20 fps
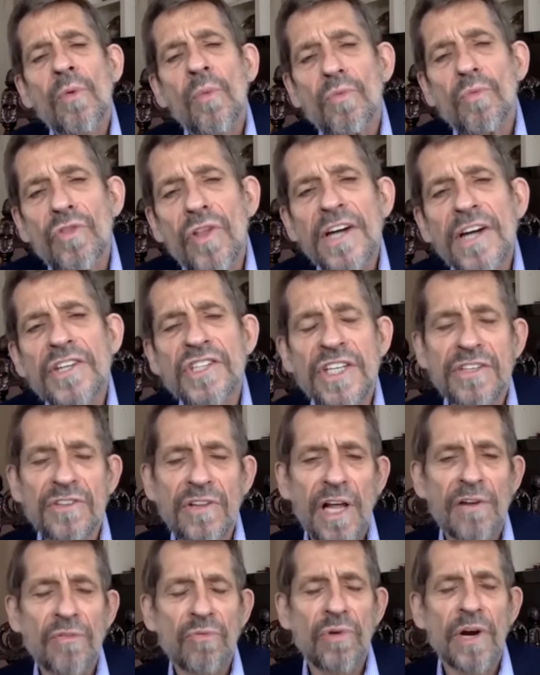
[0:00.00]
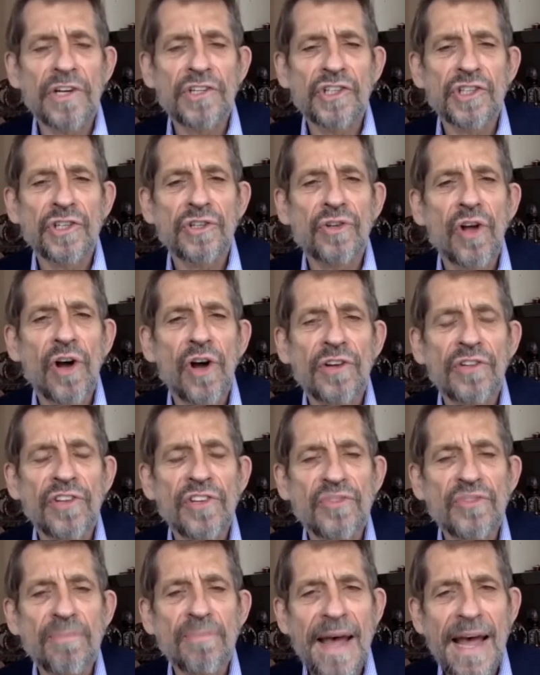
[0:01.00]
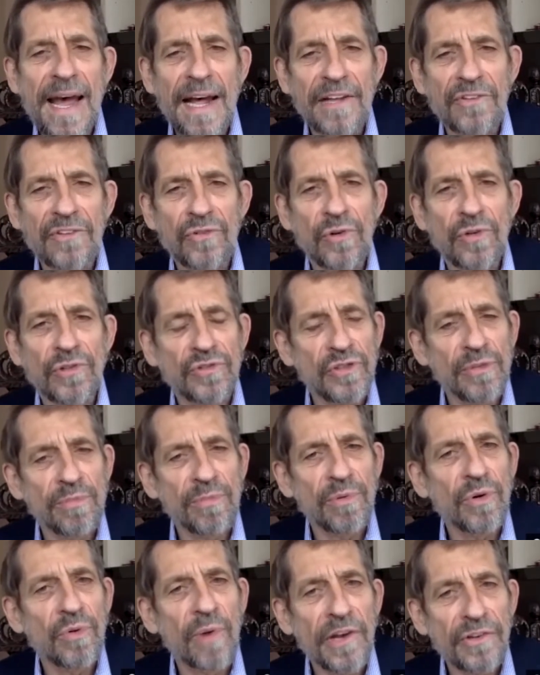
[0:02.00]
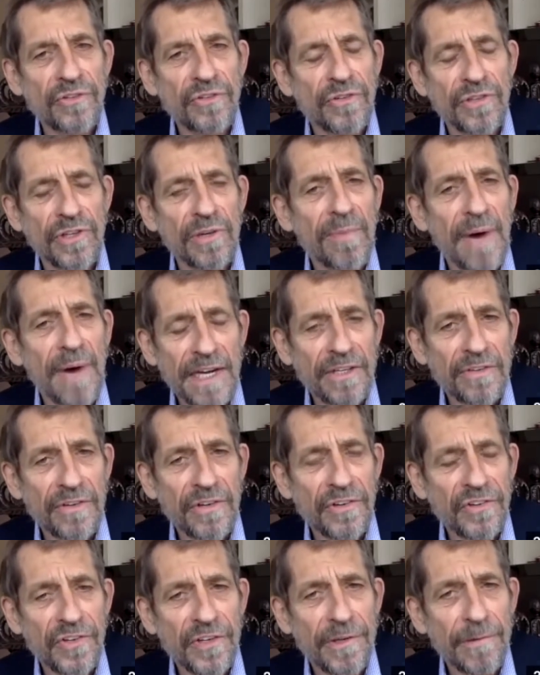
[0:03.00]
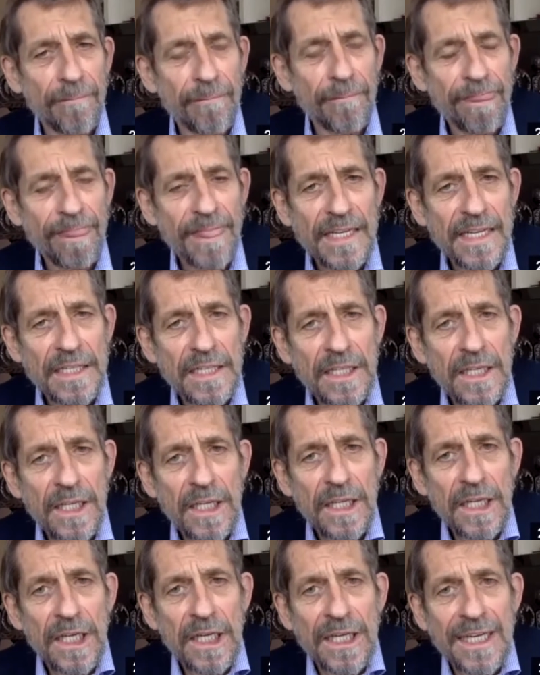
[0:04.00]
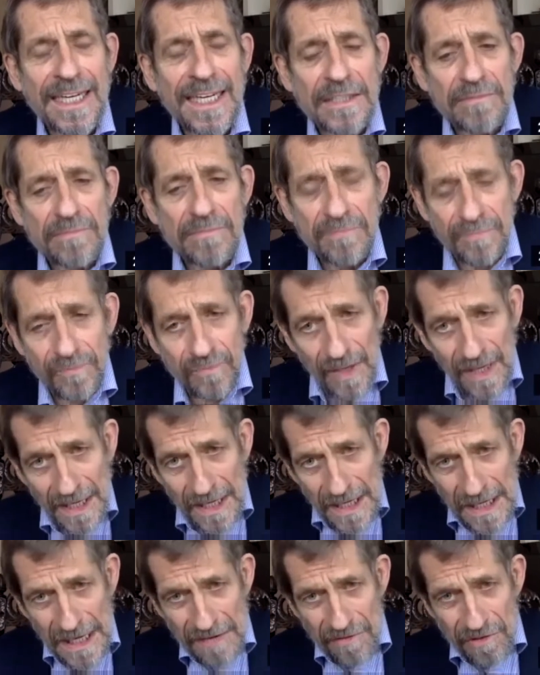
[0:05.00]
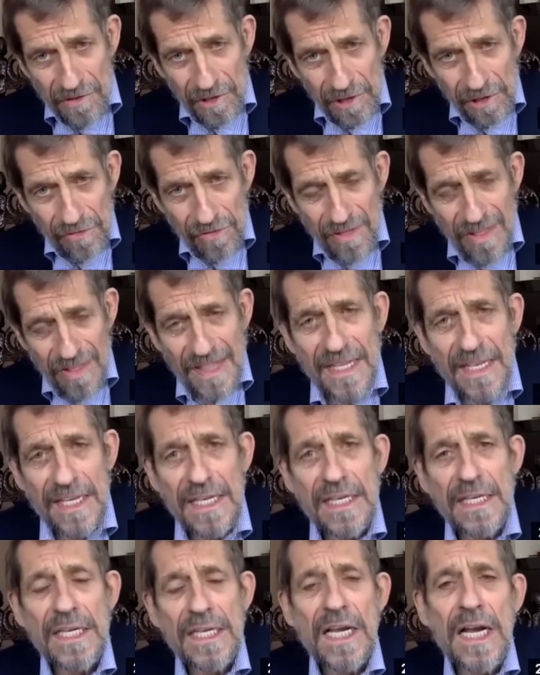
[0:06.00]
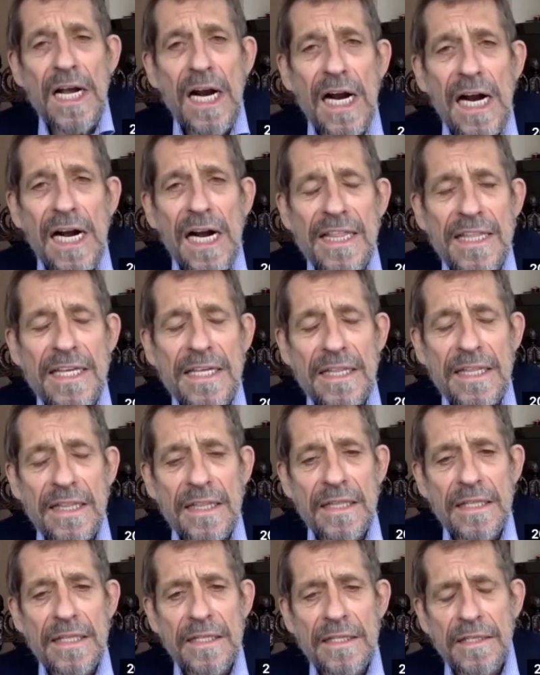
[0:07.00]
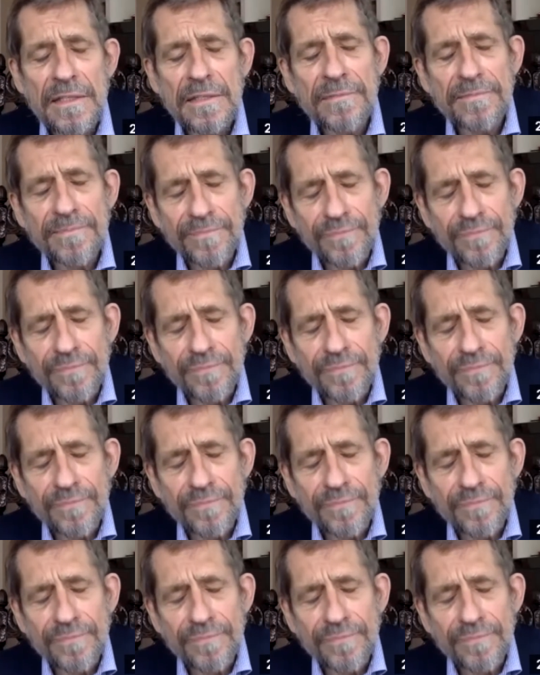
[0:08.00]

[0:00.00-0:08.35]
nudging Russia along this path towards liberal Western democracy. Now, even though I think the